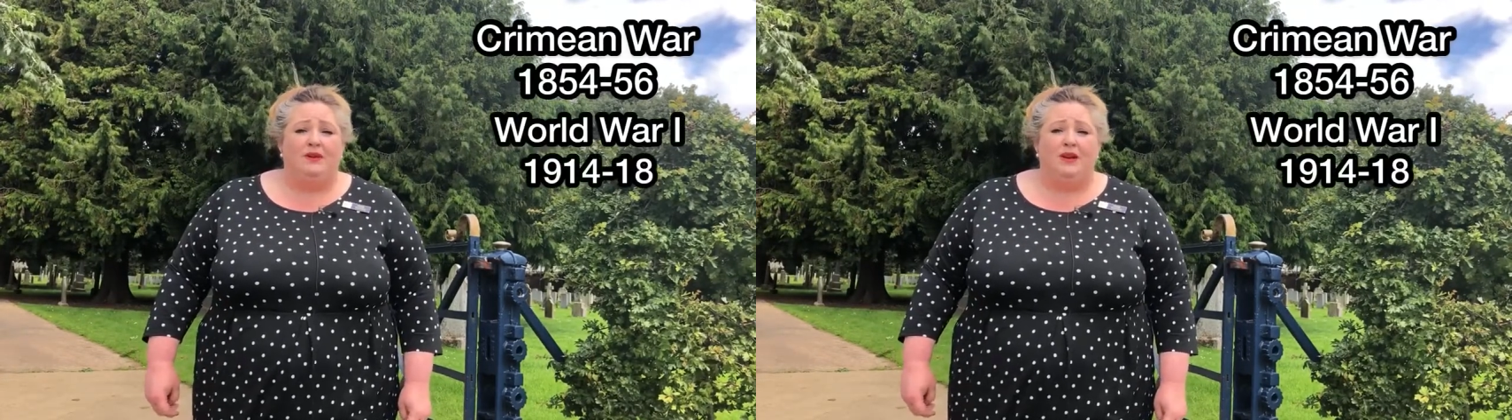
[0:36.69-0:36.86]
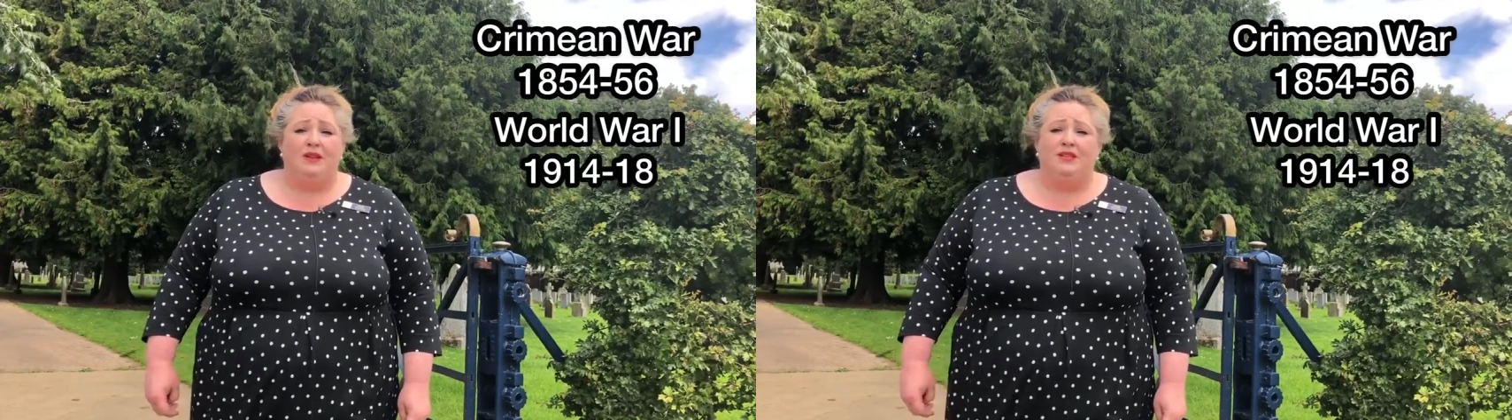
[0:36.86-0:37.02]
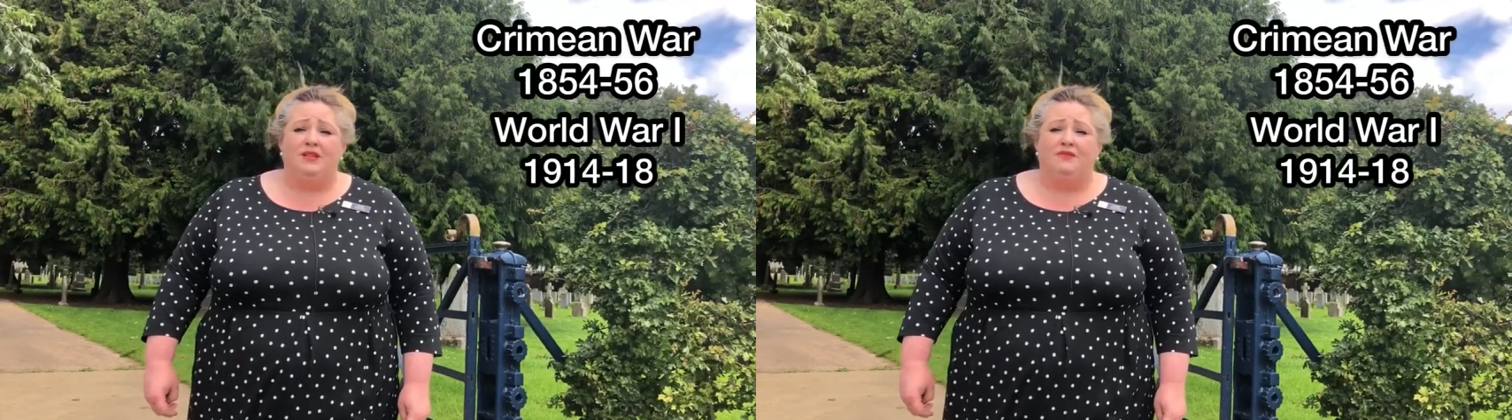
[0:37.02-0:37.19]

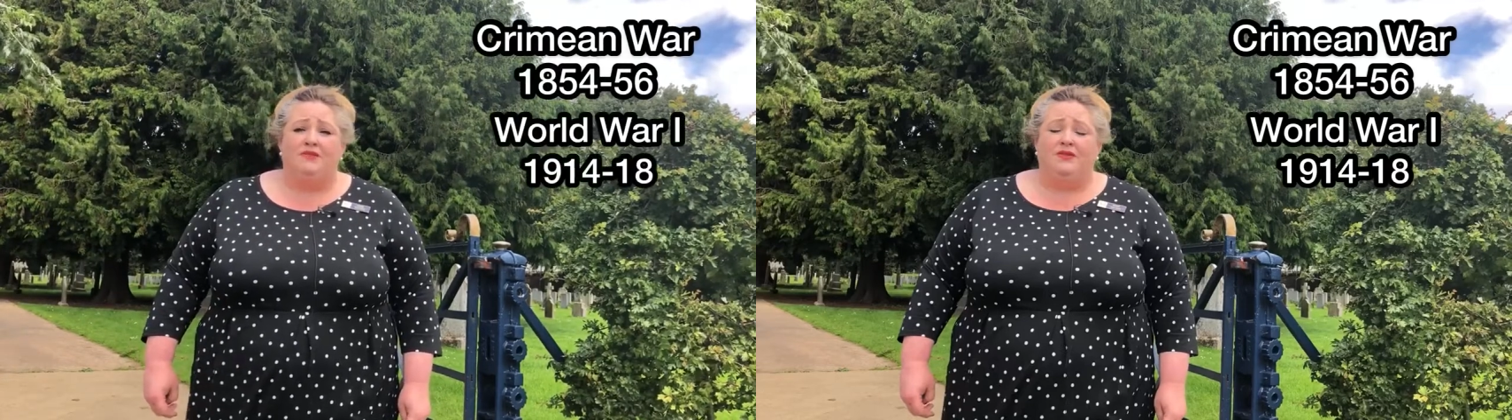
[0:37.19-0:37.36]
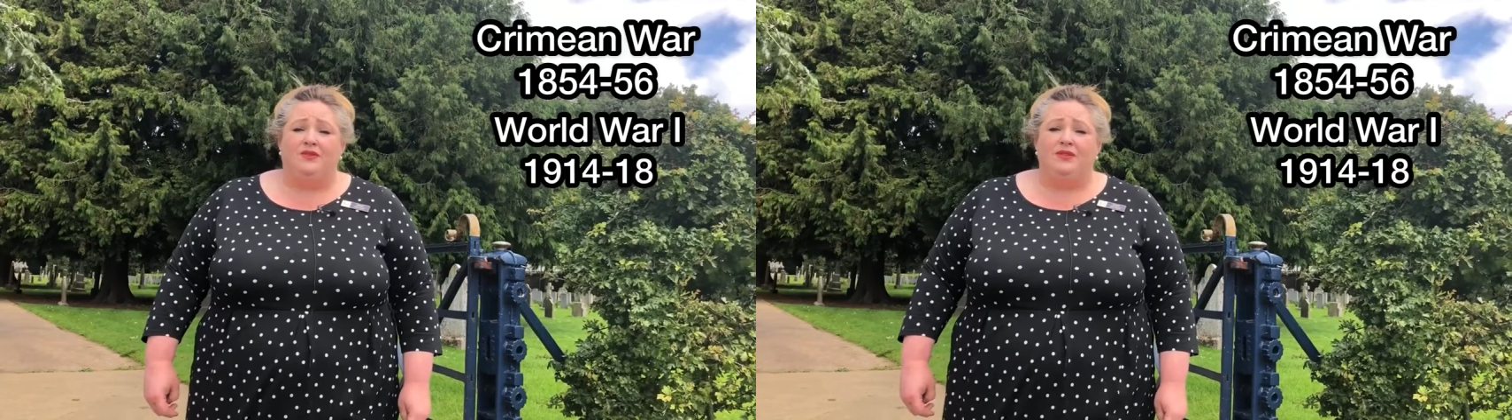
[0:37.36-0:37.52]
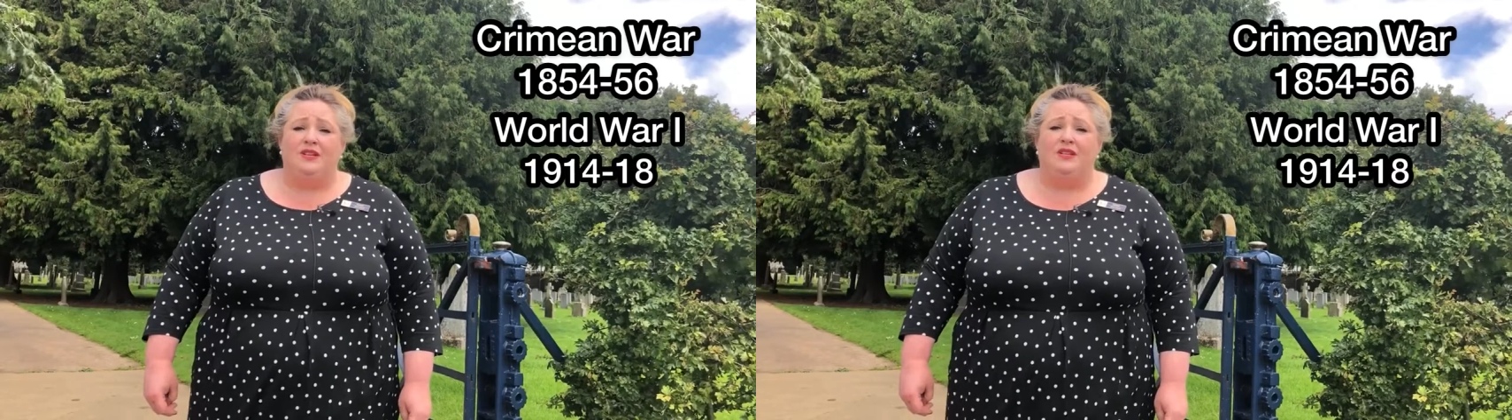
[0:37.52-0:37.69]

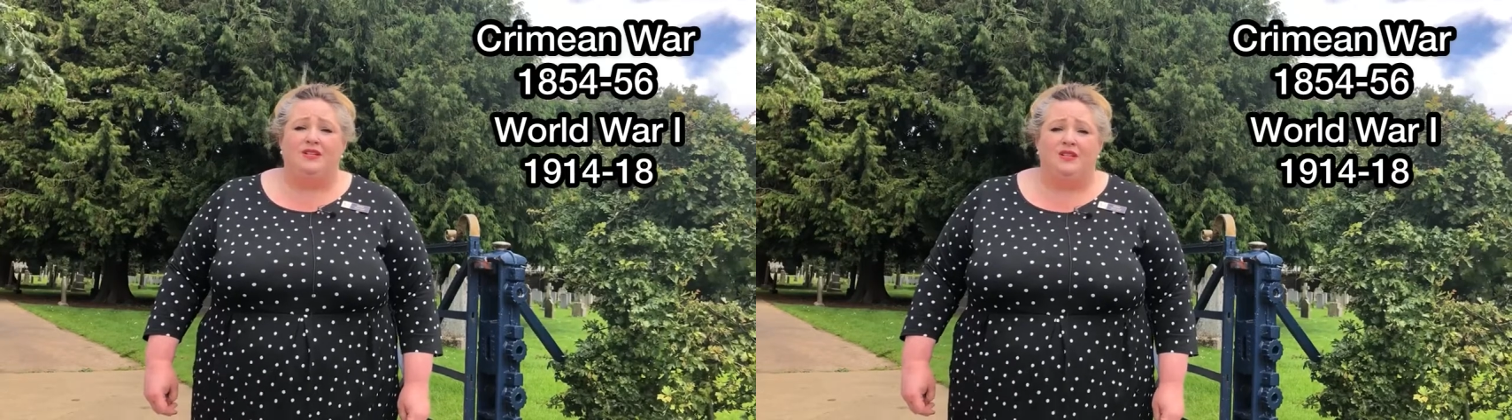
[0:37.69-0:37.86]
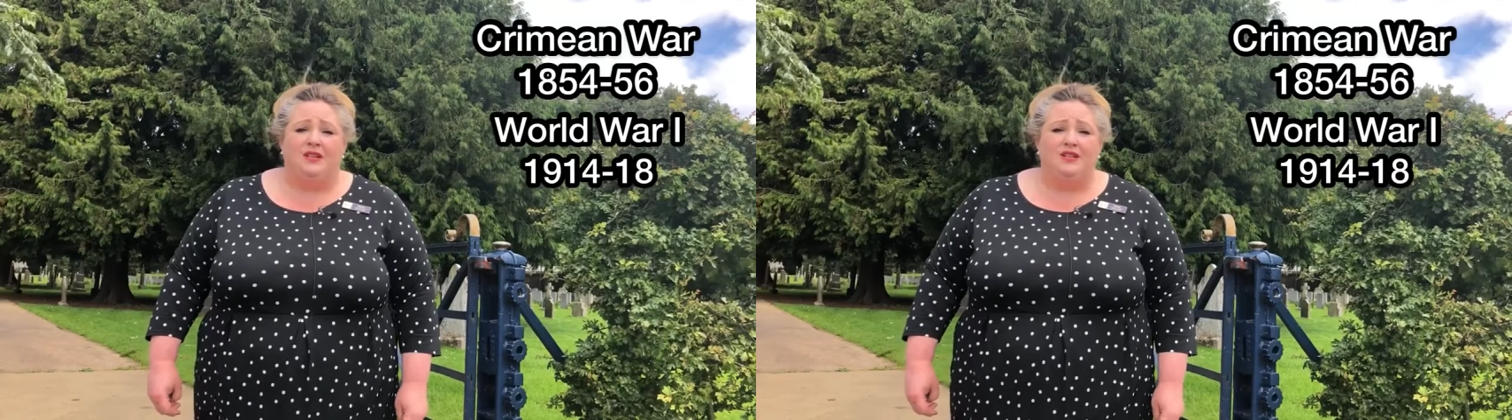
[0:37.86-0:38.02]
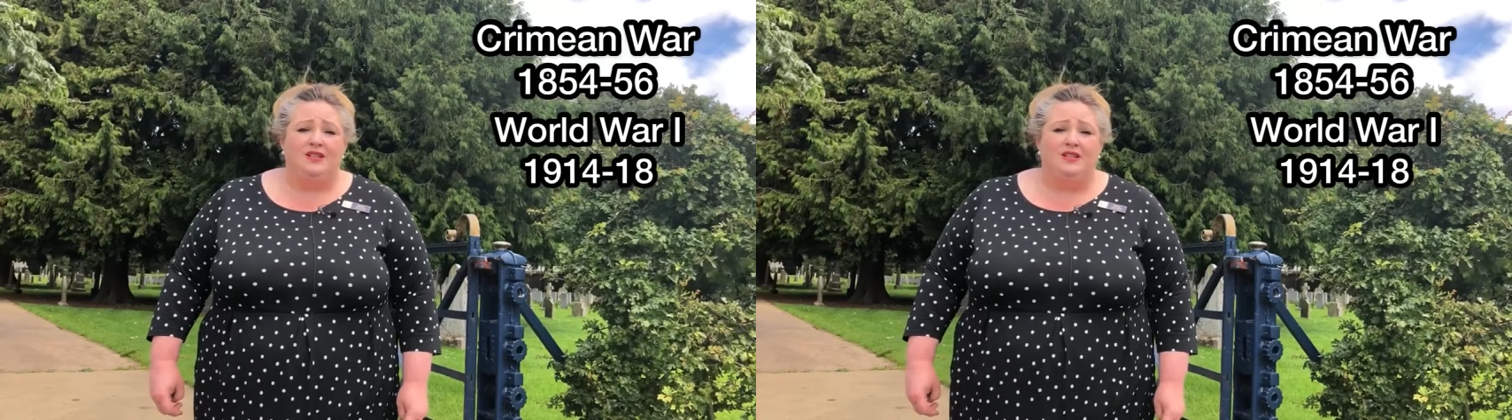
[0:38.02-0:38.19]
1914 to
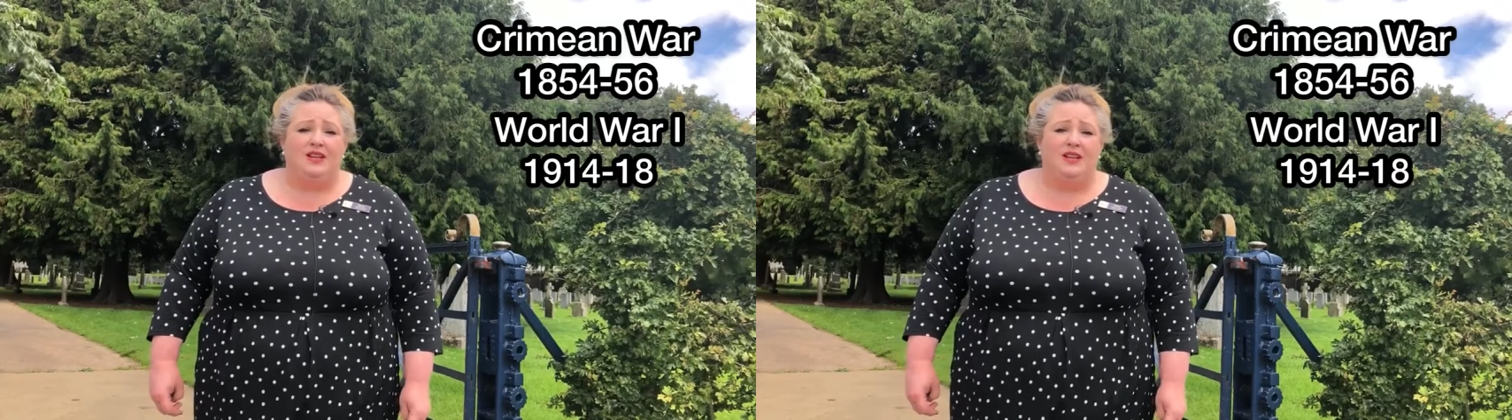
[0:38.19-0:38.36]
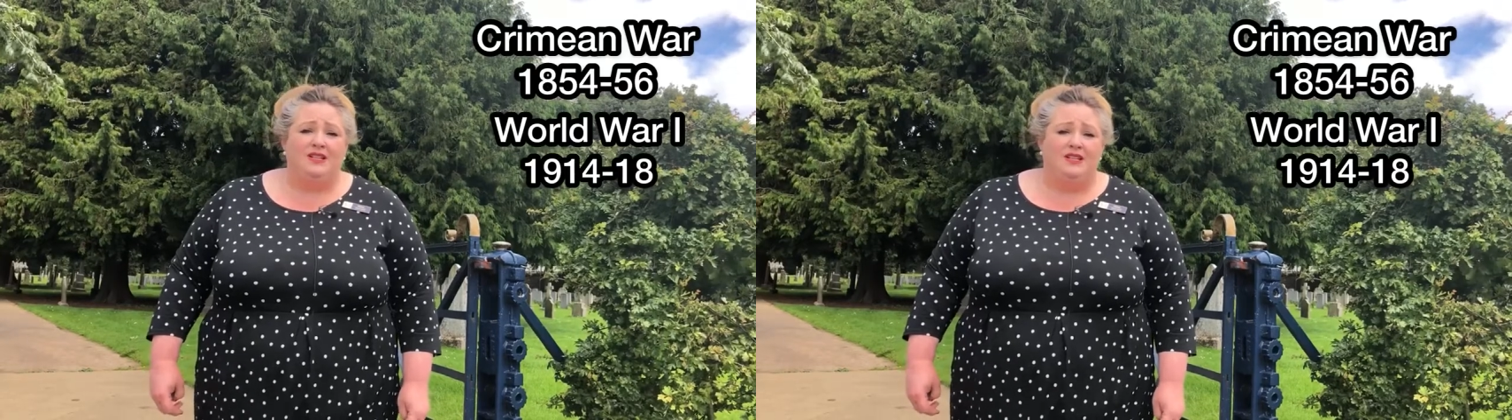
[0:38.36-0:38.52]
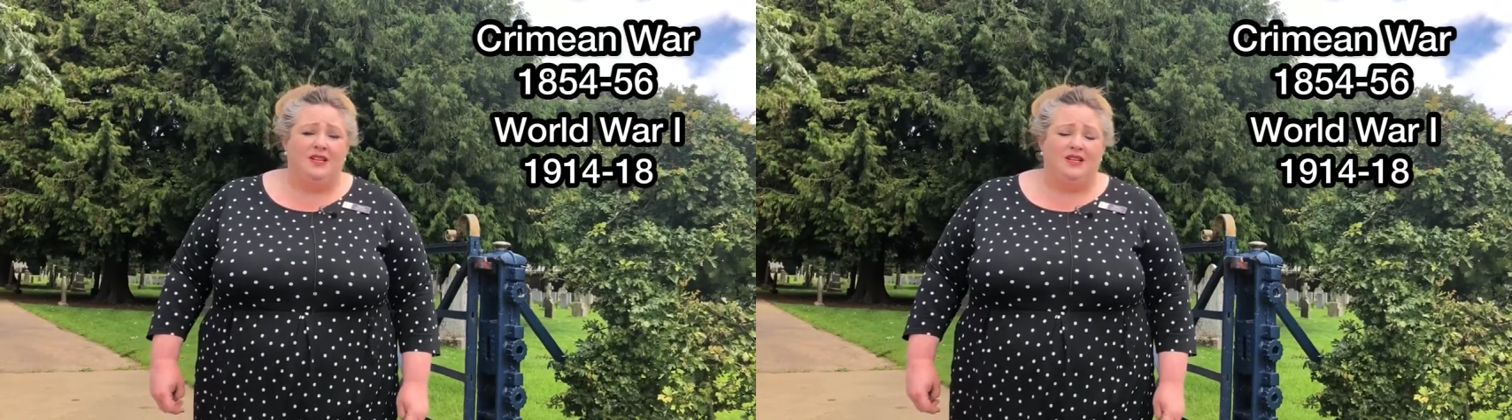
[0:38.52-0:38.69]

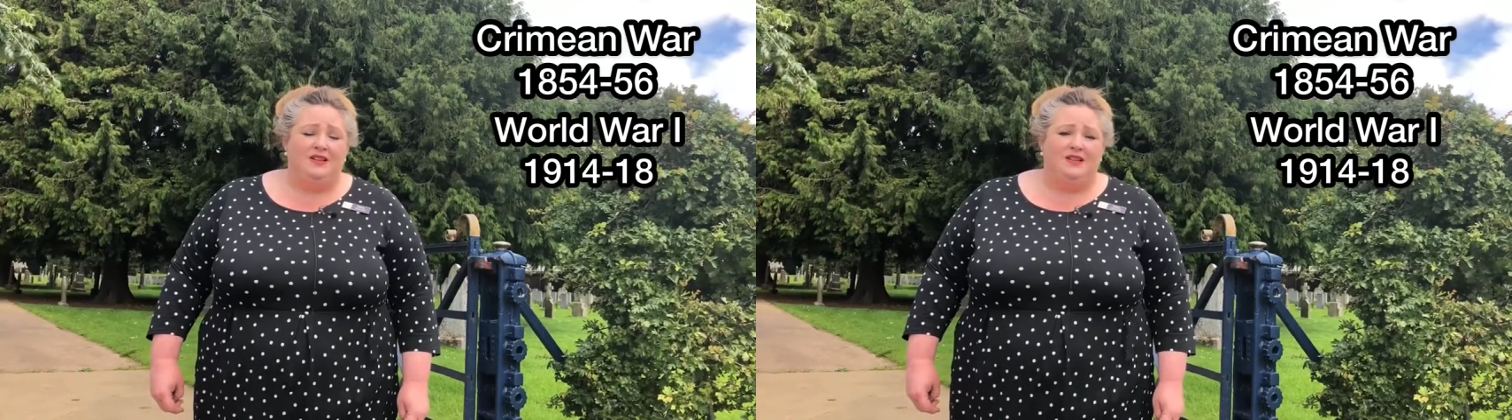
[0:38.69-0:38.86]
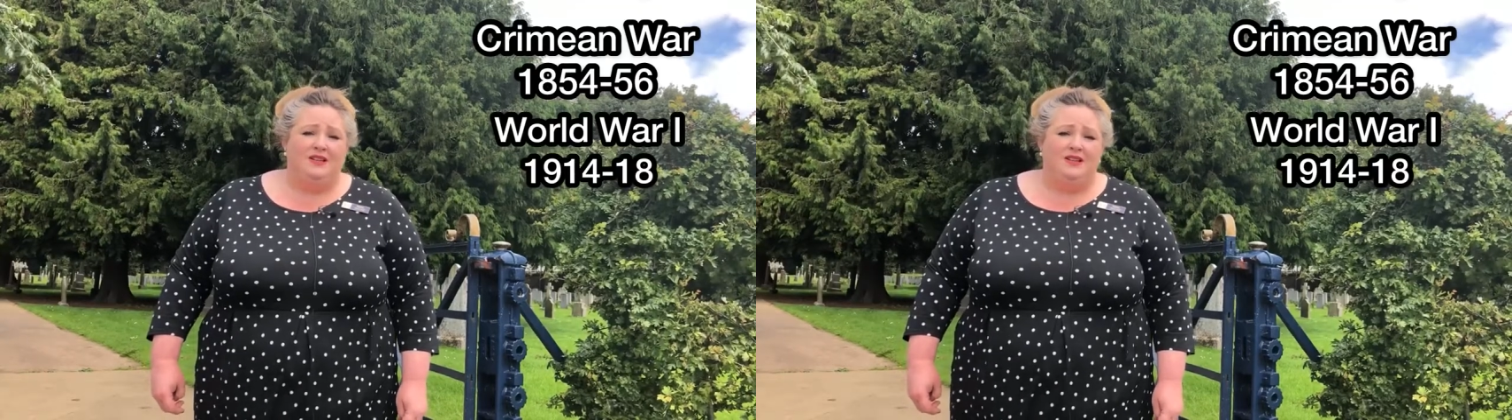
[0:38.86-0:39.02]
1918,